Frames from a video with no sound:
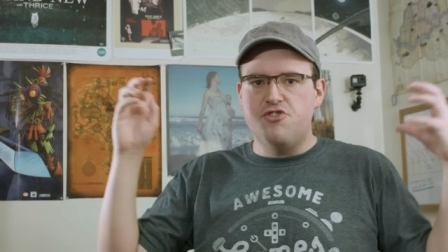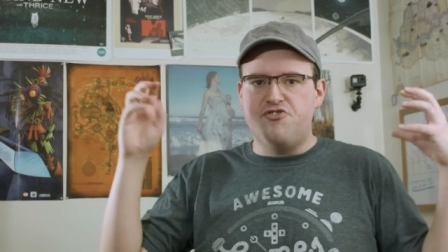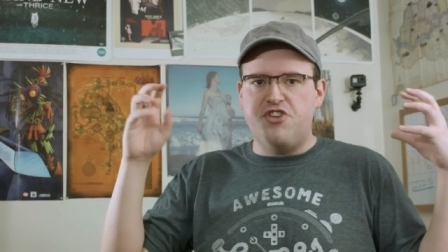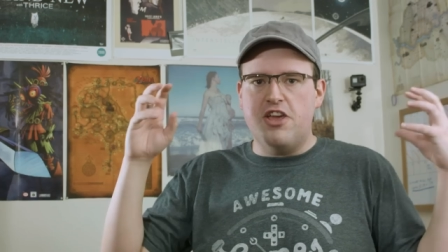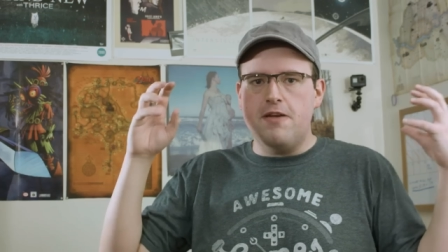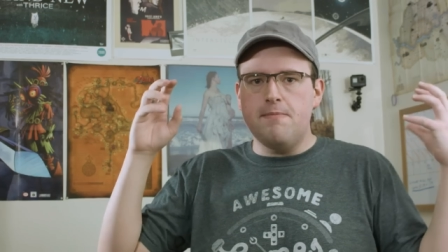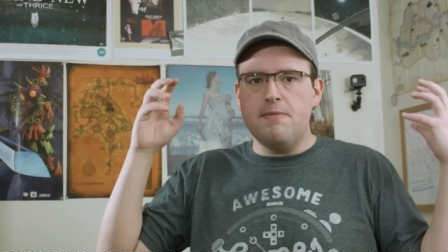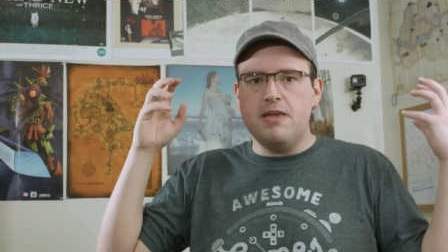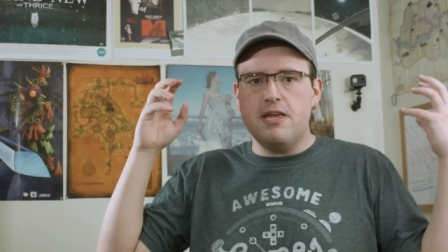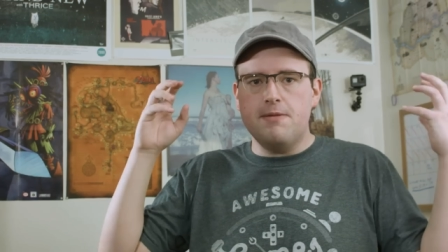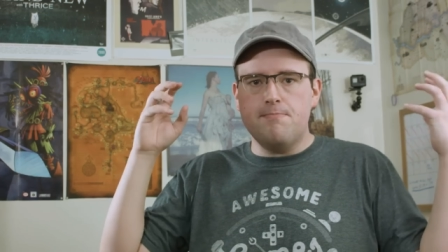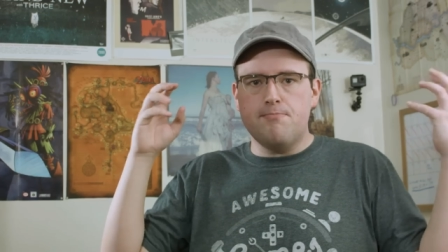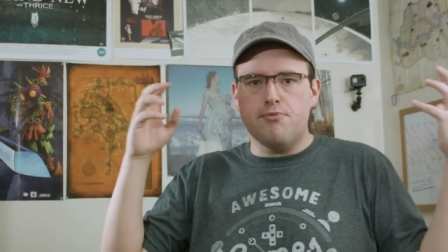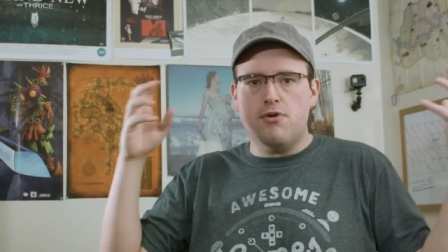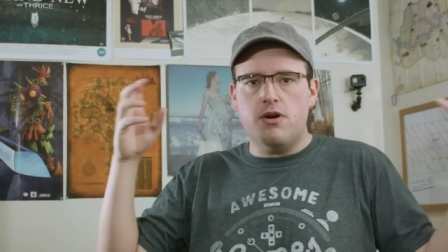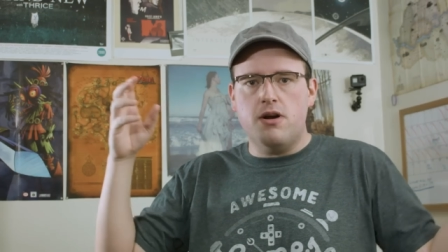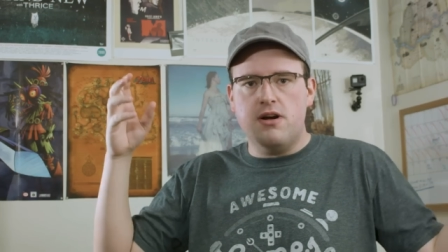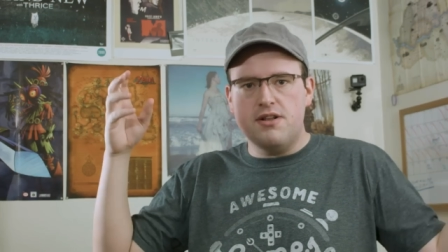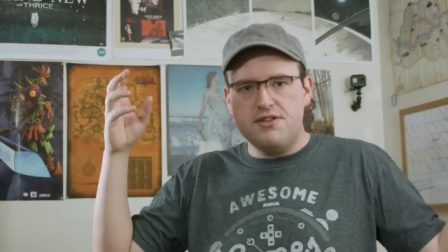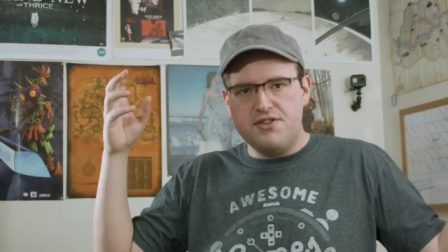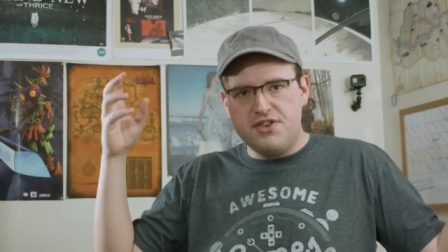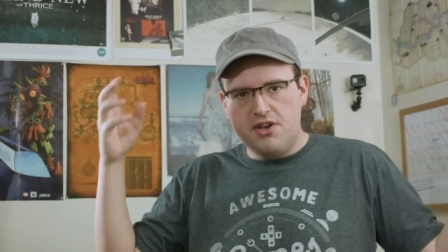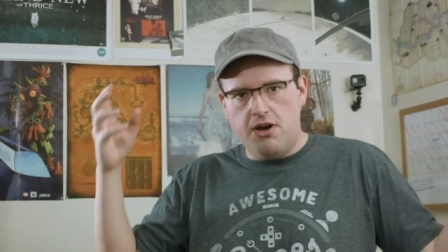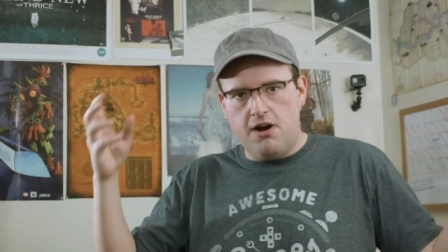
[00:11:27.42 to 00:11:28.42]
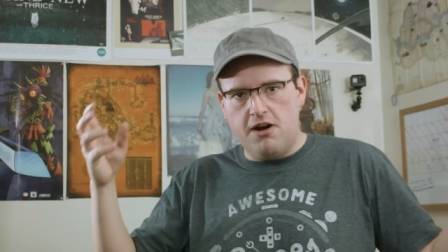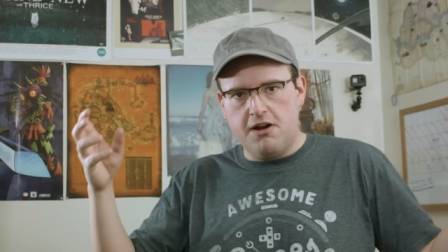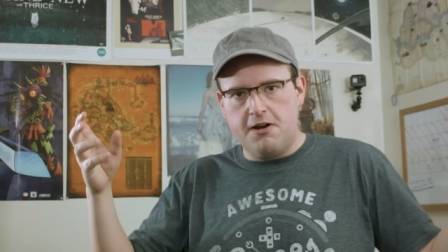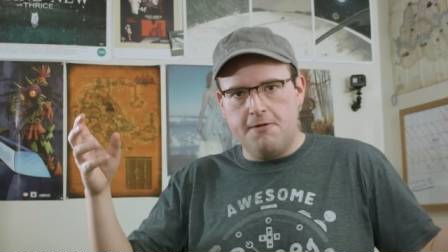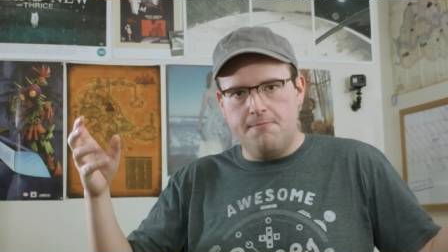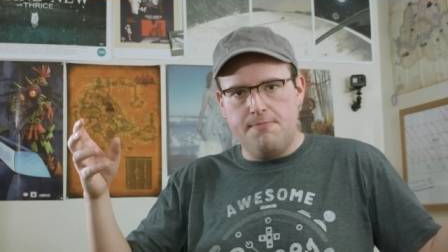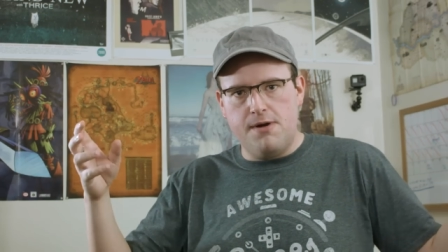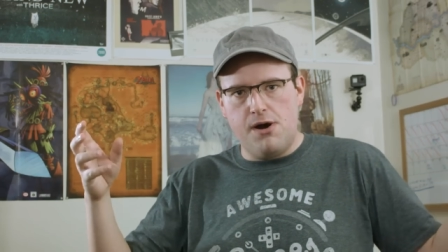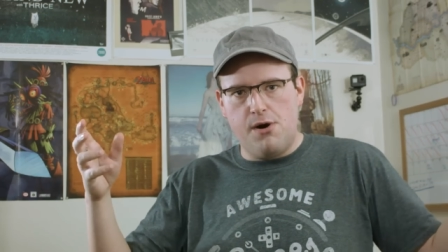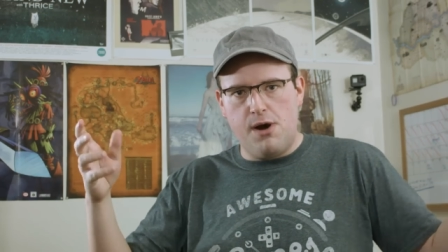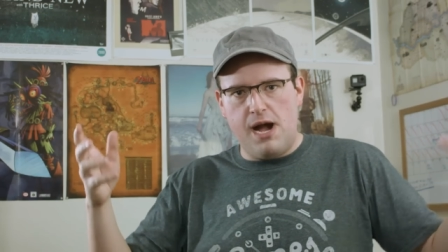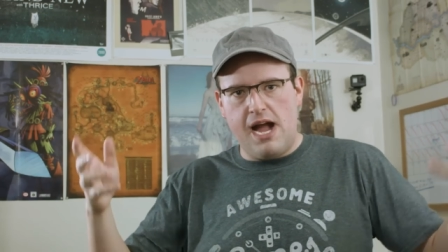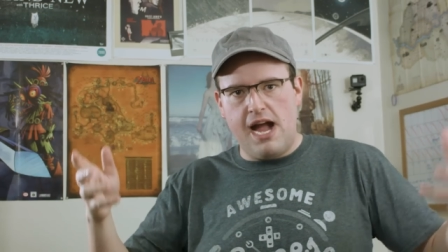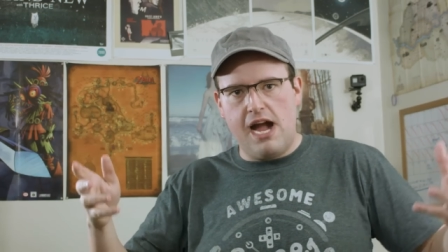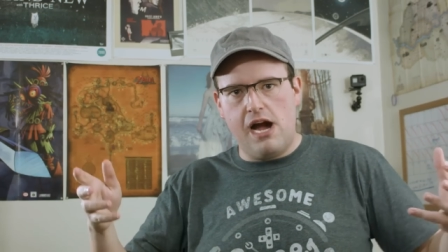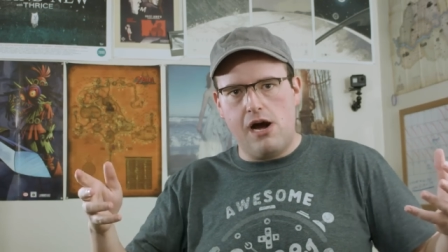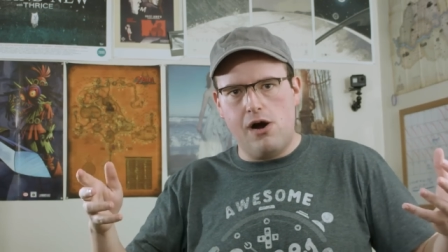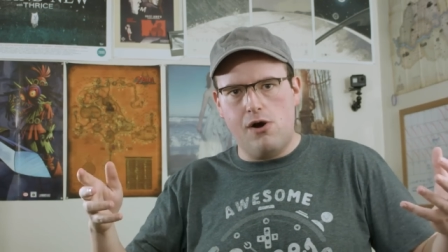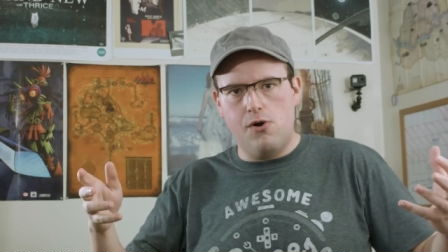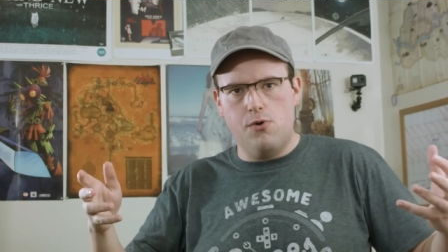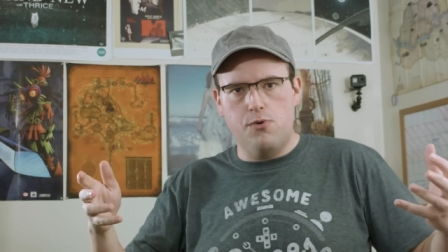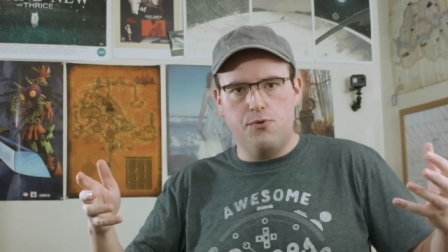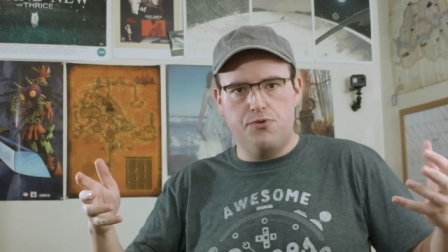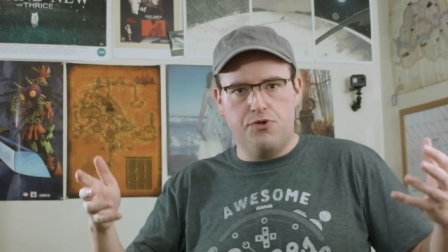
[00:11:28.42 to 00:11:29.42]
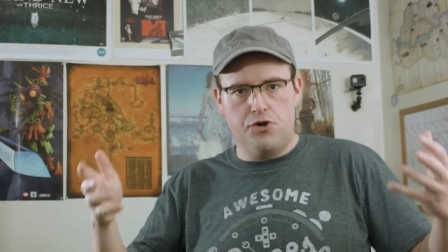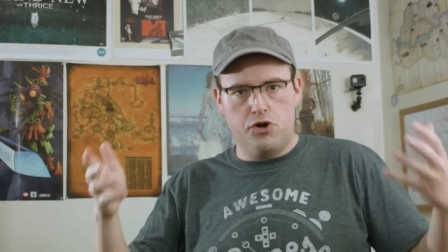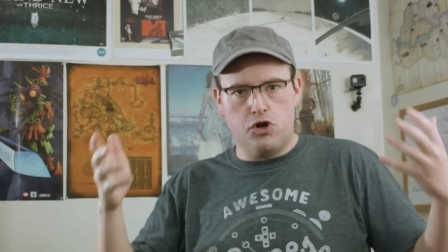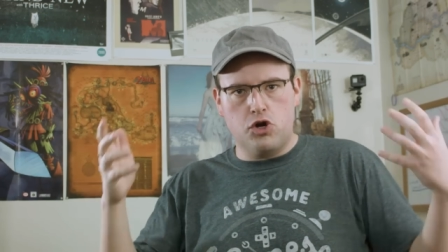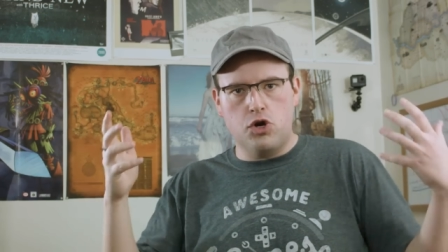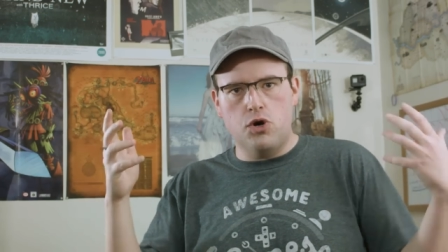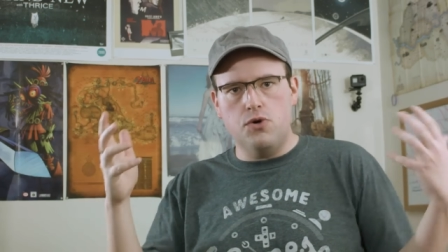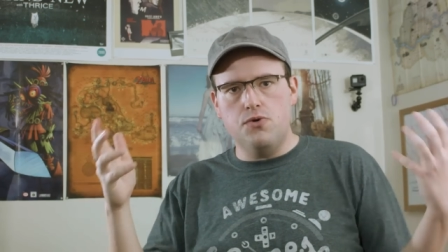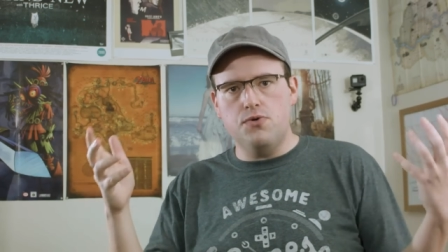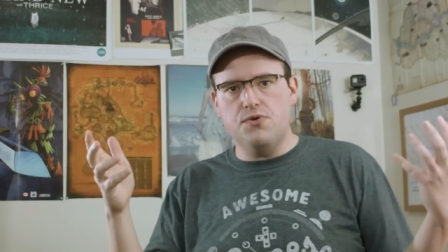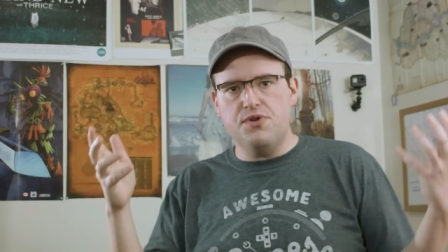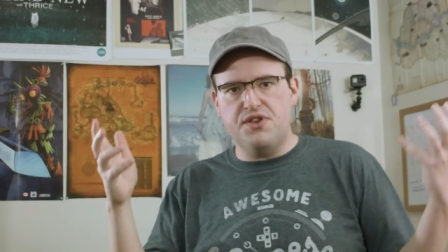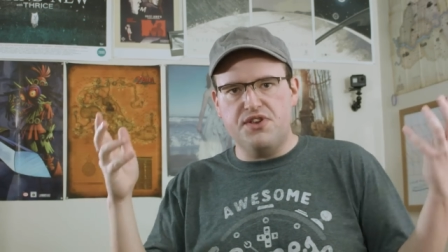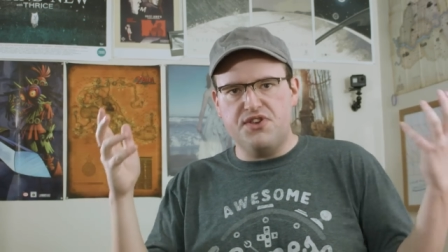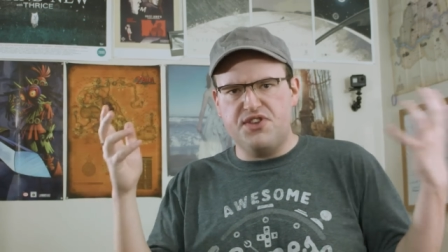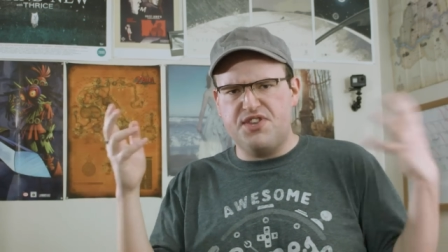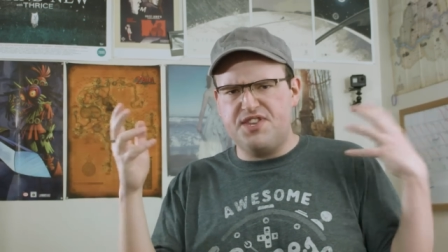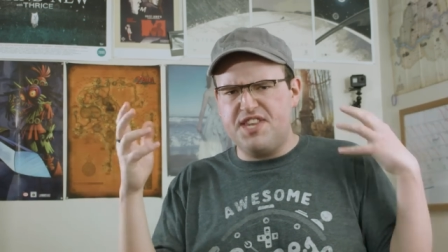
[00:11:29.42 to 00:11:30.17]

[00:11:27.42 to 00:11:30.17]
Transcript: Jaime and Bronn talk about how the gold is